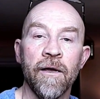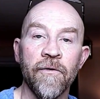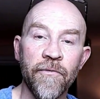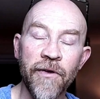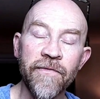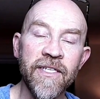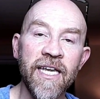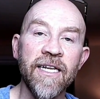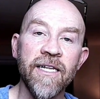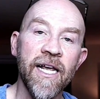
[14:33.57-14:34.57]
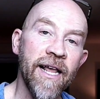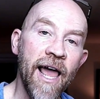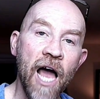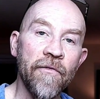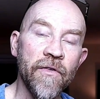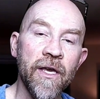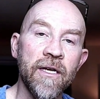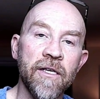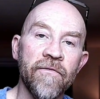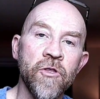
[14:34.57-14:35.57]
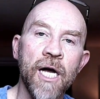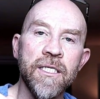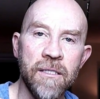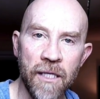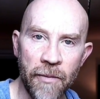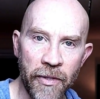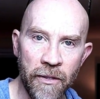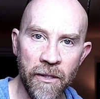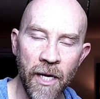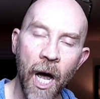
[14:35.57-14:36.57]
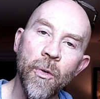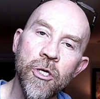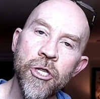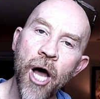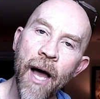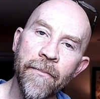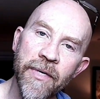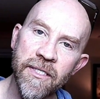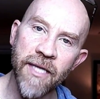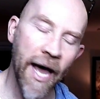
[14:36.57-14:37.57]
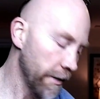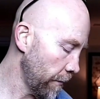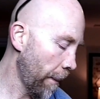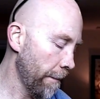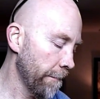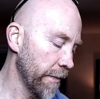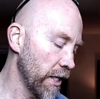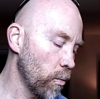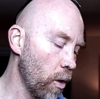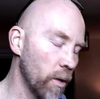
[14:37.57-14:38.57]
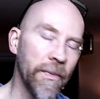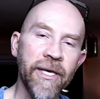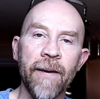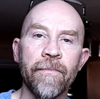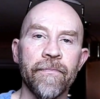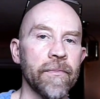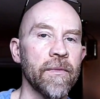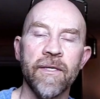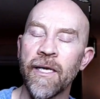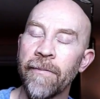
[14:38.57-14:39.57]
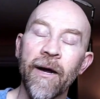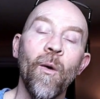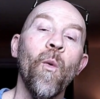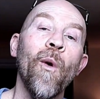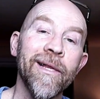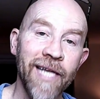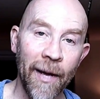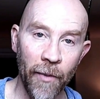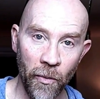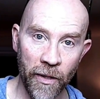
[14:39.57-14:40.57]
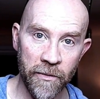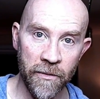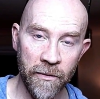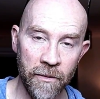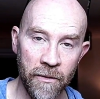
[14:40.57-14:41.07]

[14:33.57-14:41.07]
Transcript: 15 and a half years of not sleeping. I will not miss that. He woke me up, didn't matter what time it was.